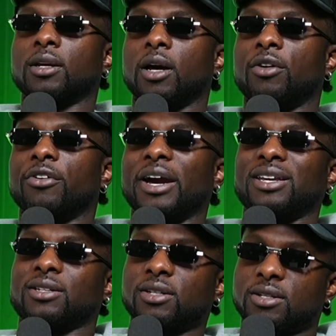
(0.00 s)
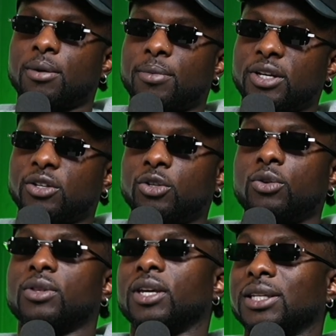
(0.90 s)
a right to somebody? Do
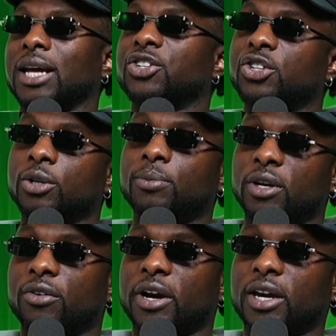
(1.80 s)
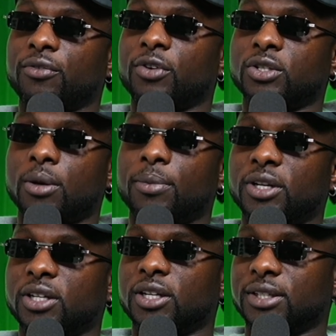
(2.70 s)
you think that should be a right for
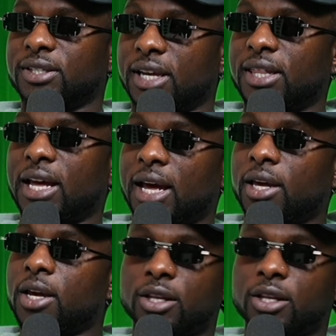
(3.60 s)
somebody to say that?